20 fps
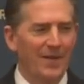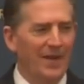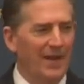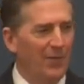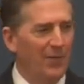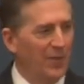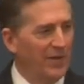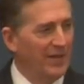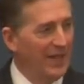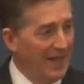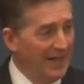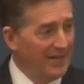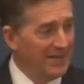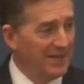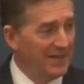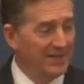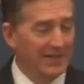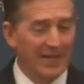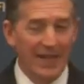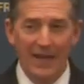And when they
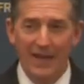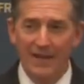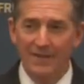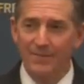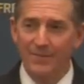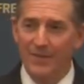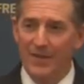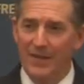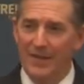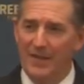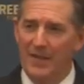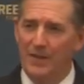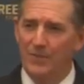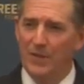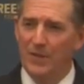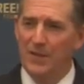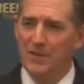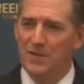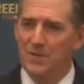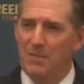did that, it
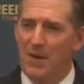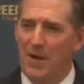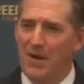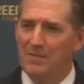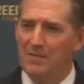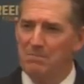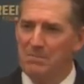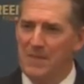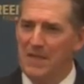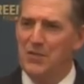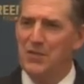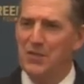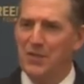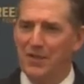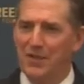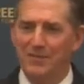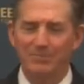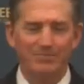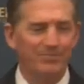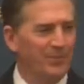even inspired
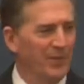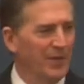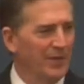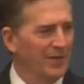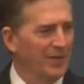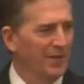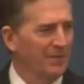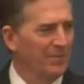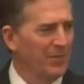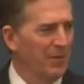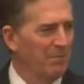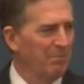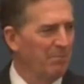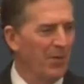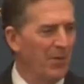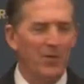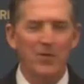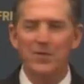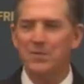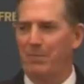Michigan, the
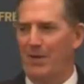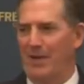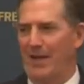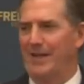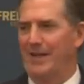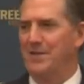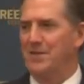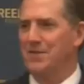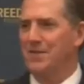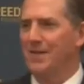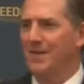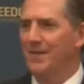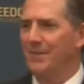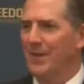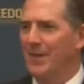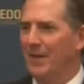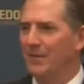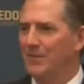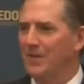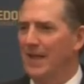birthplace
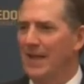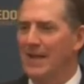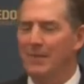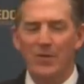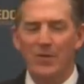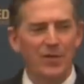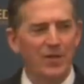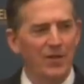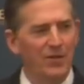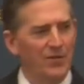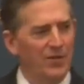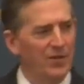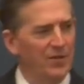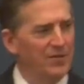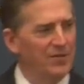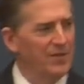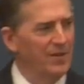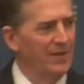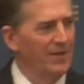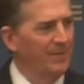of labor
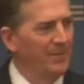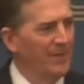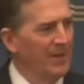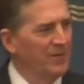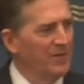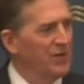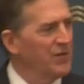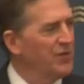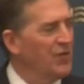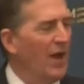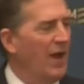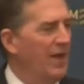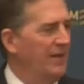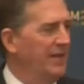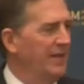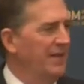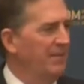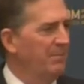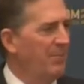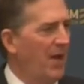unions, to try
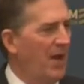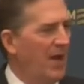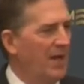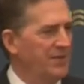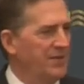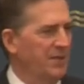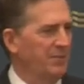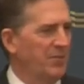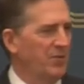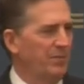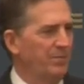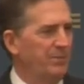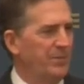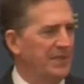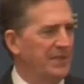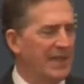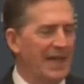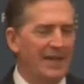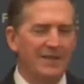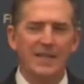the impossible.
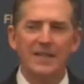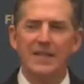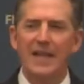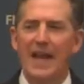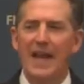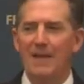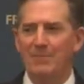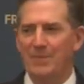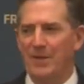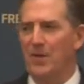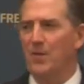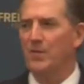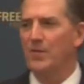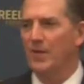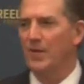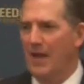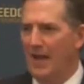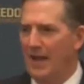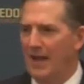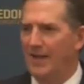But that didn't happen
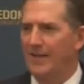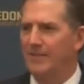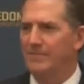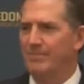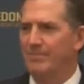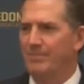overnight.